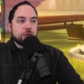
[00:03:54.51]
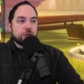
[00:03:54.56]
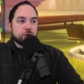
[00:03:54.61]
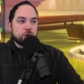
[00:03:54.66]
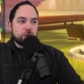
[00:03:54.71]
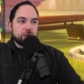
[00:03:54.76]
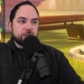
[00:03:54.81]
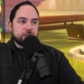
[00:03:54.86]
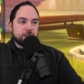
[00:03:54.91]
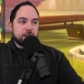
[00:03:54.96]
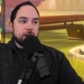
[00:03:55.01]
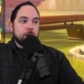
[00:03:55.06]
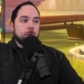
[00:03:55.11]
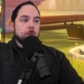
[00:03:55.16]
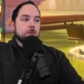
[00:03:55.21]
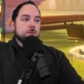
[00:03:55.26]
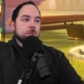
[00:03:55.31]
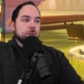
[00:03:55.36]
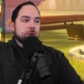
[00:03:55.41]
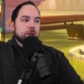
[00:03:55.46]
Third
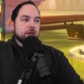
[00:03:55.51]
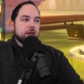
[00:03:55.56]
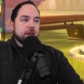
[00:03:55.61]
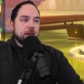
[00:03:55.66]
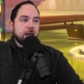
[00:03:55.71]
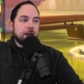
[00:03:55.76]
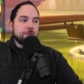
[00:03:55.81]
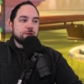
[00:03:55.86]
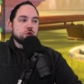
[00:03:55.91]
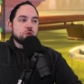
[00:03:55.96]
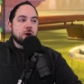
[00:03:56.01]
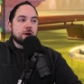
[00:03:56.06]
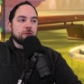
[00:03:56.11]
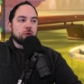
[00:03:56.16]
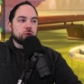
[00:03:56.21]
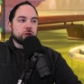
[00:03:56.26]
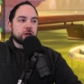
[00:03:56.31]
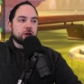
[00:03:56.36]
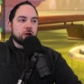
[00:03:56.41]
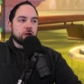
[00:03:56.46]
skill. If you have
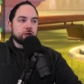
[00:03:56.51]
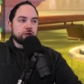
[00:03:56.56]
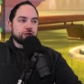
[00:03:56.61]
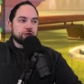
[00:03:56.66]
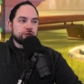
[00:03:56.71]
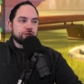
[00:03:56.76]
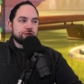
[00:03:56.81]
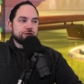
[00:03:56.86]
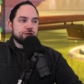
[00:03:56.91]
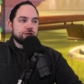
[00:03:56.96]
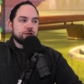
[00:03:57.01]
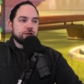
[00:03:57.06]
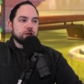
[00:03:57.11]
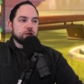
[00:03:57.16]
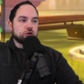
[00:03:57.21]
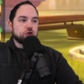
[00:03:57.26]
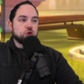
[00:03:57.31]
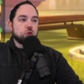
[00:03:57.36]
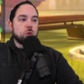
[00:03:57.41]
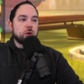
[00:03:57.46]
only archers,
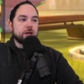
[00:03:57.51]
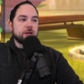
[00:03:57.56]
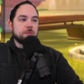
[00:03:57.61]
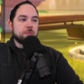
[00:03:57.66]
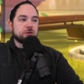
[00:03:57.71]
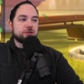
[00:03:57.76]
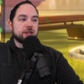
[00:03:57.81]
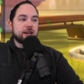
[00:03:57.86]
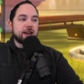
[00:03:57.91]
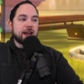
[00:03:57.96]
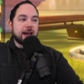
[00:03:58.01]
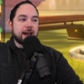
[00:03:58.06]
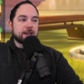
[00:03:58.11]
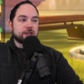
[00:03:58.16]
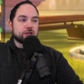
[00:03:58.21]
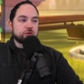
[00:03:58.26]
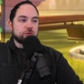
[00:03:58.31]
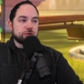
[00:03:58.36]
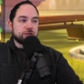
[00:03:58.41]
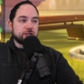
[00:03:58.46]
deal 20%
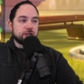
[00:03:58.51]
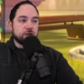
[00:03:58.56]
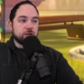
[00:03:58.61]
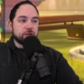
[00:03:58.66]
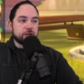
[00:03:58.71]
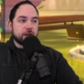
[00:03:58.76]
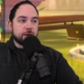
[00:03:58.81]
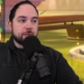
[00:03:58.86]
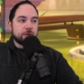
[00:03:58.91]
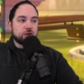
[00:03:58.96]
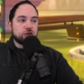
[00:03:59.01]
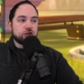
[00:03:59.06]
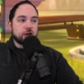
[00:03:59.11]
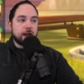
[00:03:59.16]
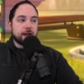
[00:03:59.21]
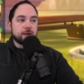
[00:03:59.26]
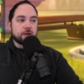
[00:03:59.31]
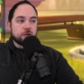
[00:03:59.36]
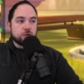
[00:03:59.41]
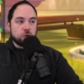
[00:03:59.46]
extra skill damage,
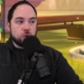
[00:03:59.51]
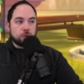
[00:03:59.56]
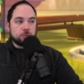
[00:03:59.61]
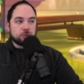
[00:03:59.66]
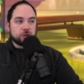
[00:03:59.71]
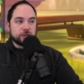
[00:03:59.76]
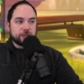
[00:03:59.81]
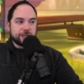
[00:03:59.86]
and your normal